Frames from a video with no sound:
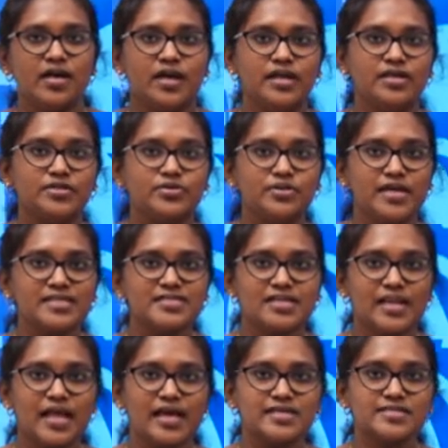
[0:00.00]
In today's
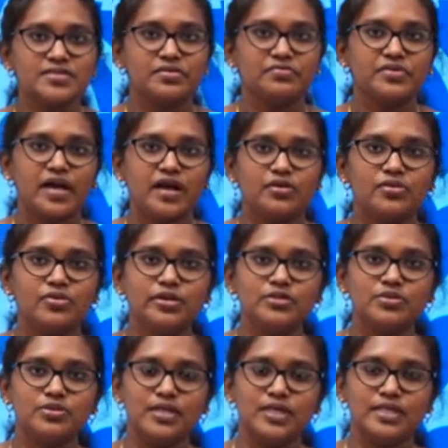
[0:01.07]
class, we are going
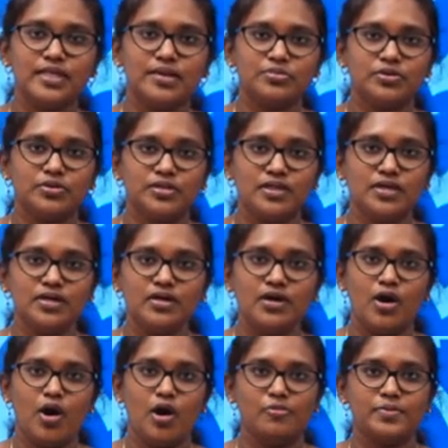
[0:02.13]
to learn about the
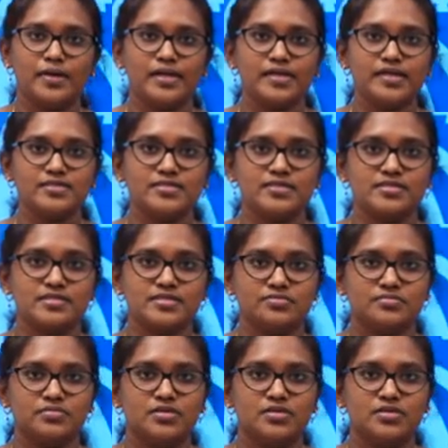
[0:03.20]
operating system.